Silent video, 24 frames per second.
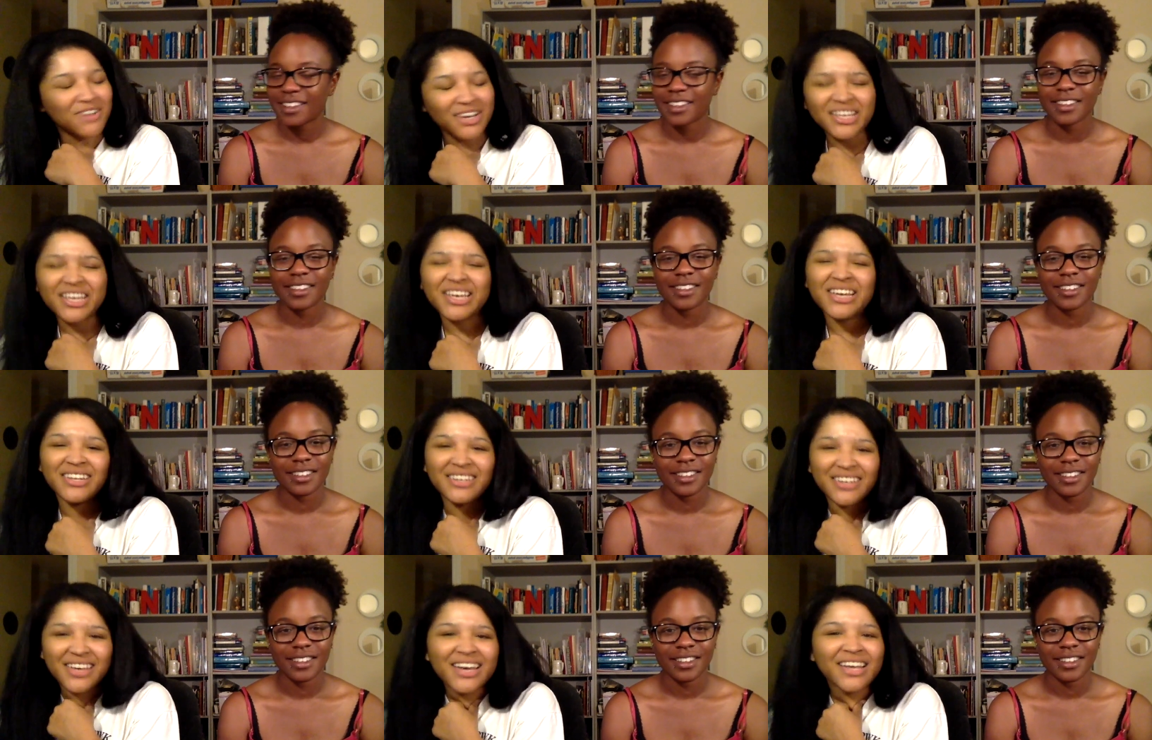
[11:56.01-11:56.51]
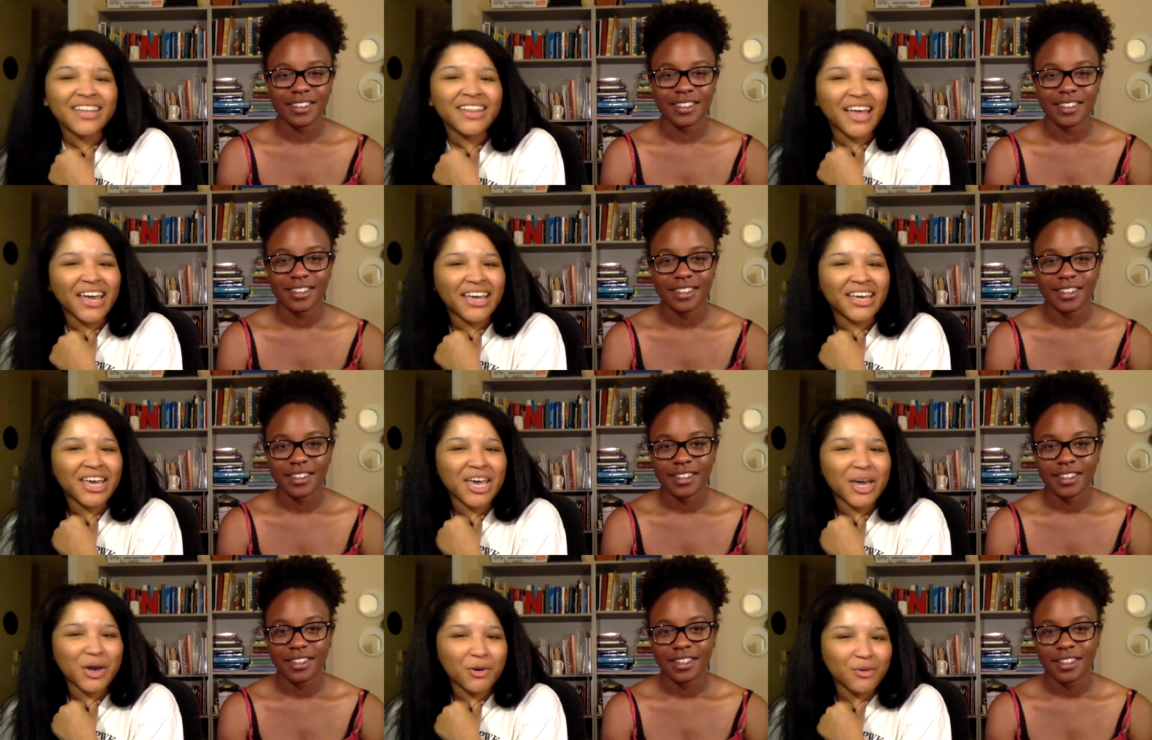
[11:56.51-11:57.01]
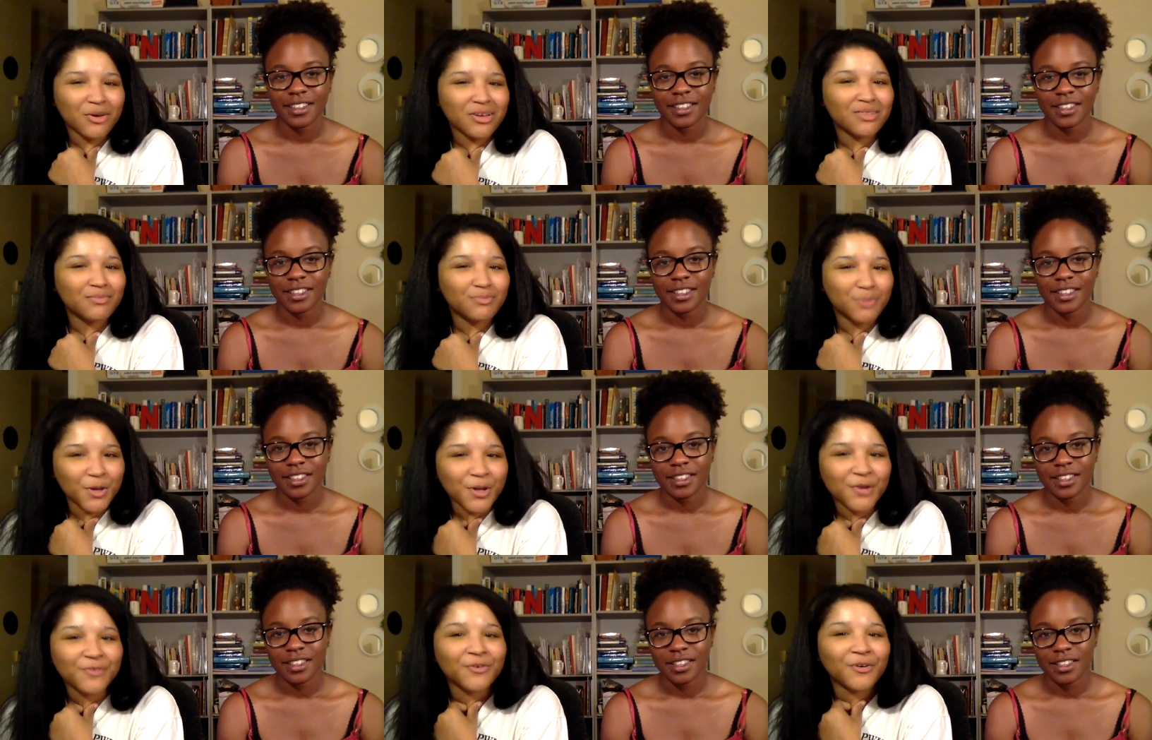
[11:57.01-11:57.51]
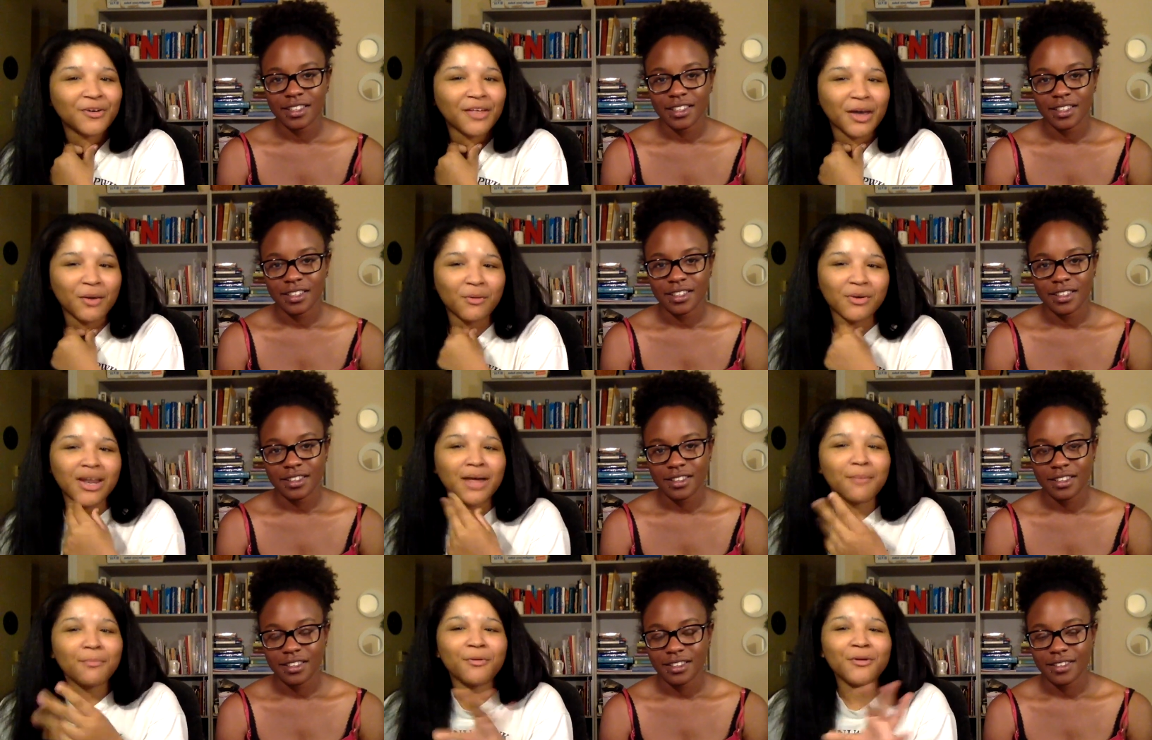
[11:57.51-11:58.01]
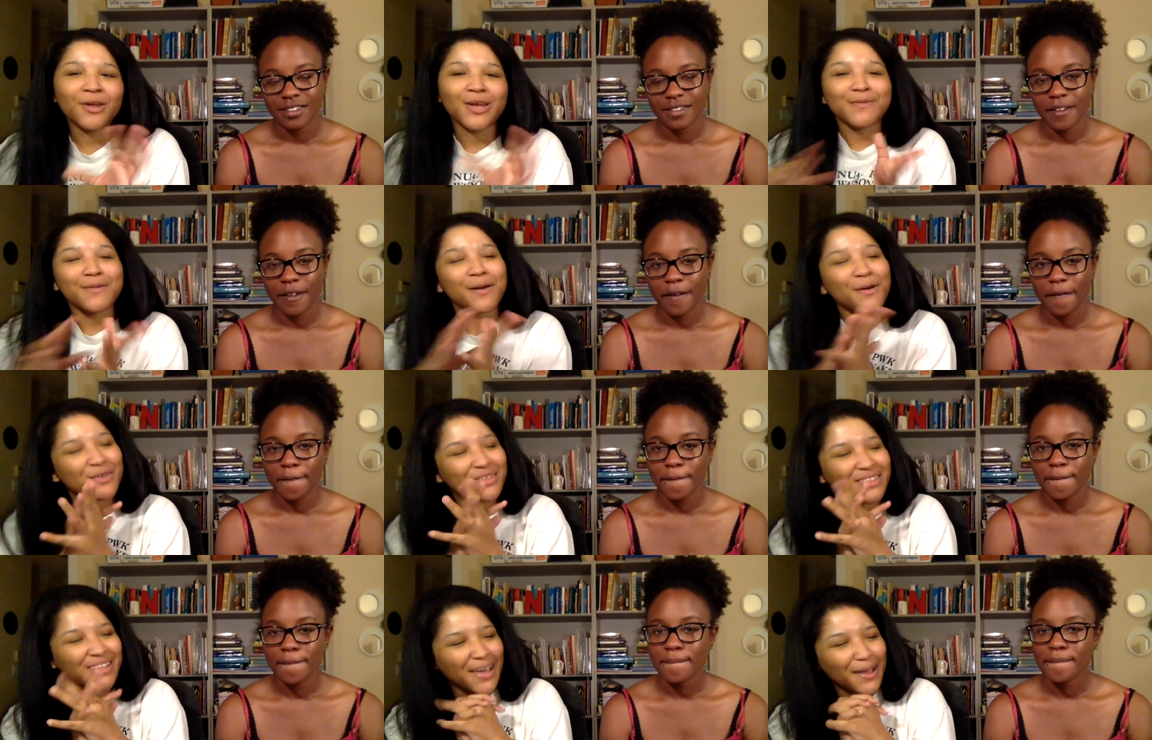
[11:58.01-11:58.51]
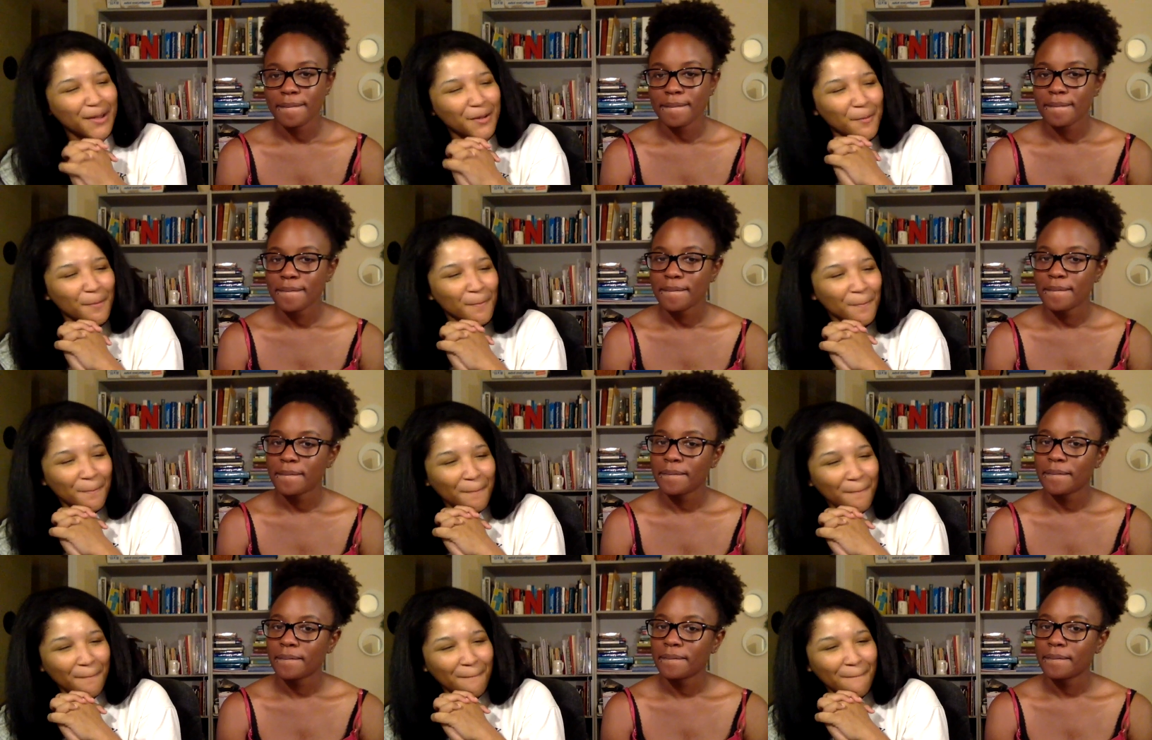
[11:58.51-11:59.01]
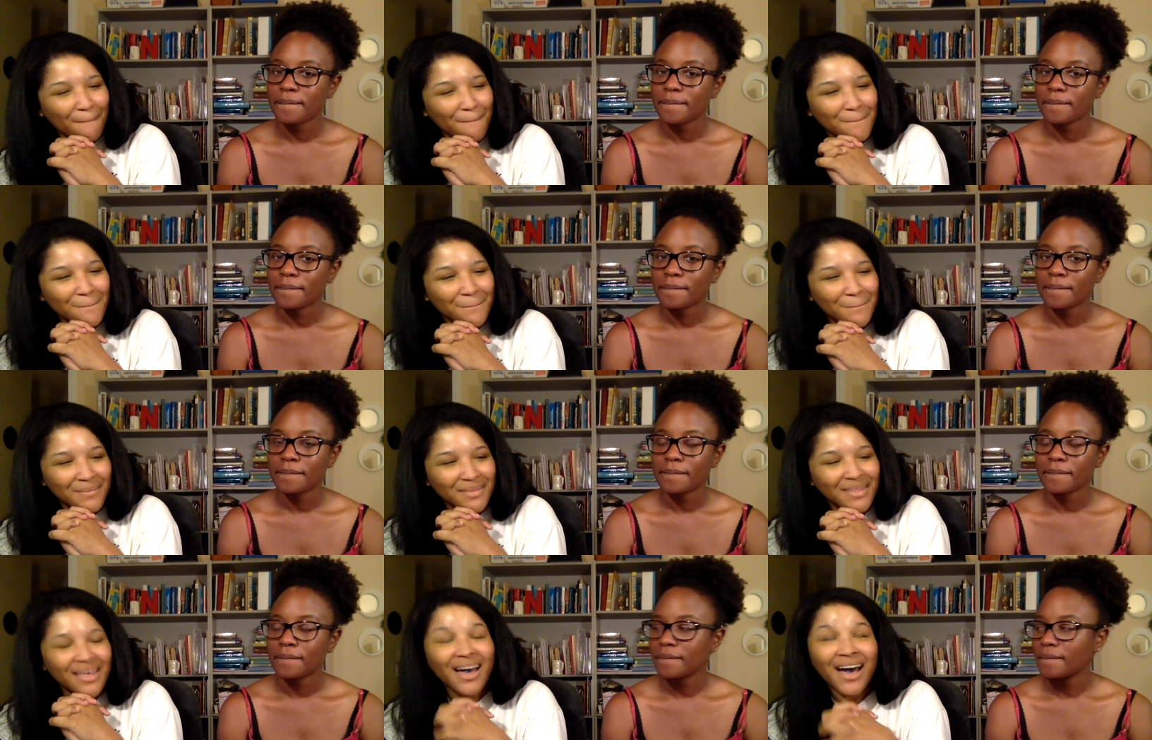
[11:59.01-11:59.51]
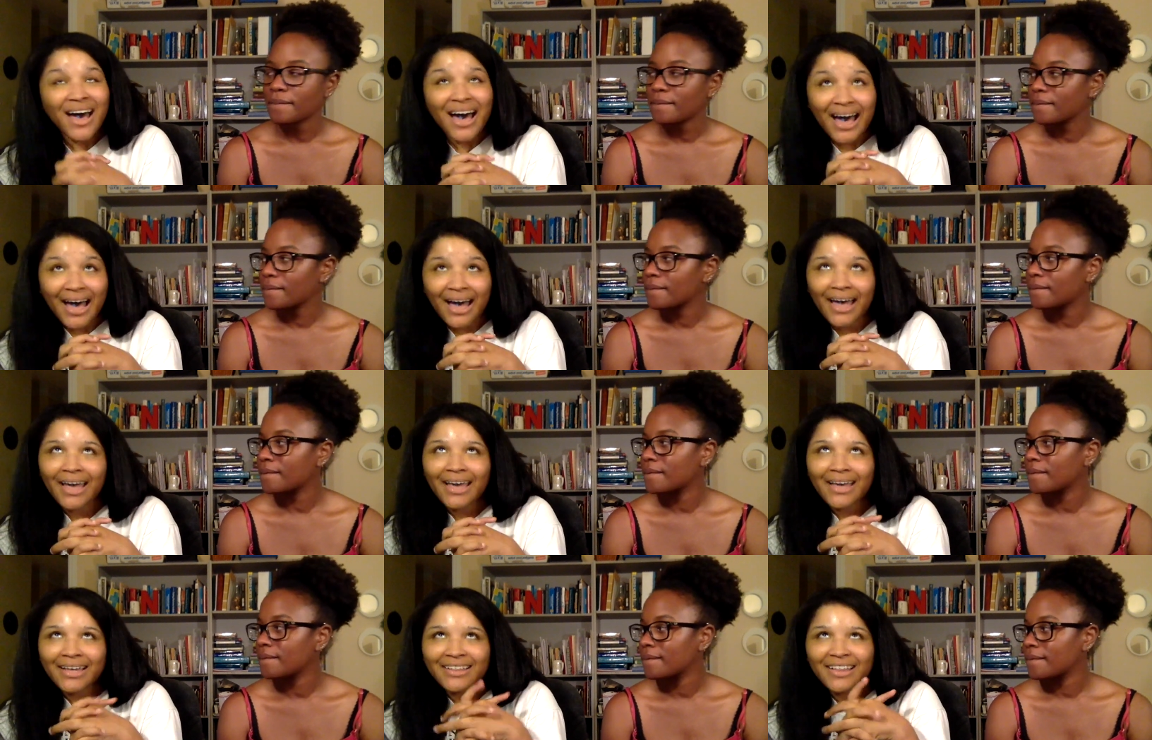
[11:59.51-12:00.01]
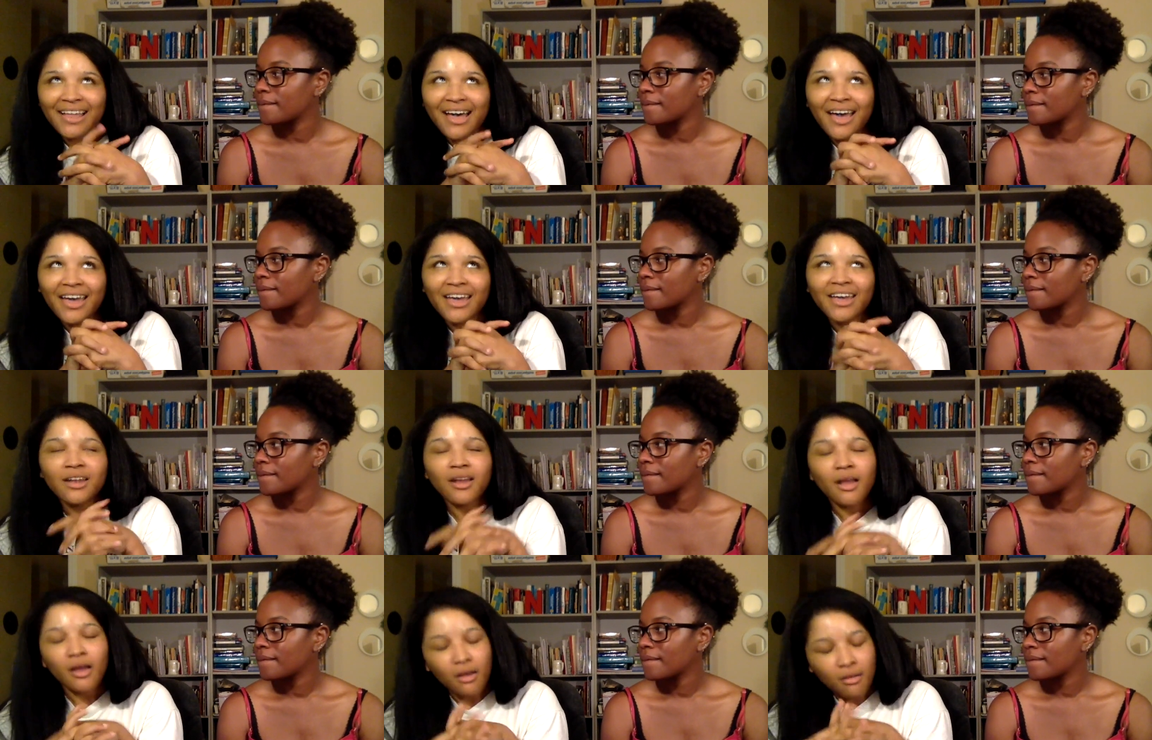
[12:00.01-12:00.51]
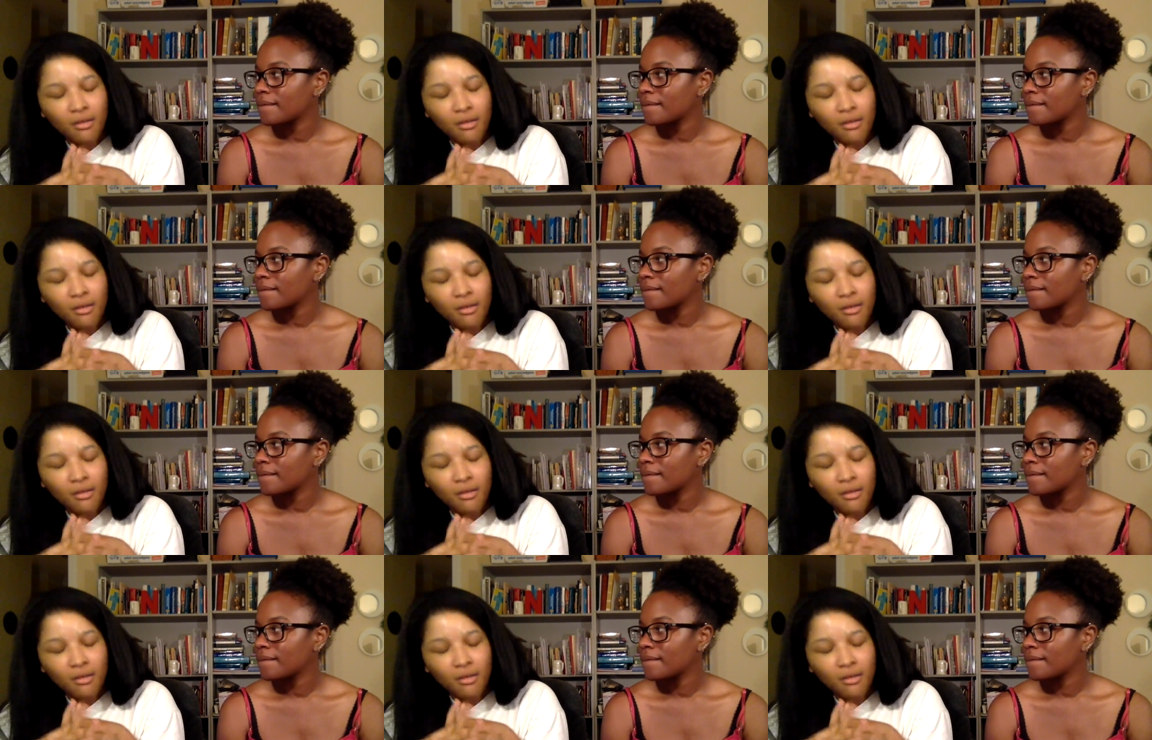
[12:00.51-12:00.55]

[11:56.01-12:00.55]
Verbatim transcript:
Speaker 1: really did. Like, it was beautiful. Like, when I pulled it, I was like, Highlight,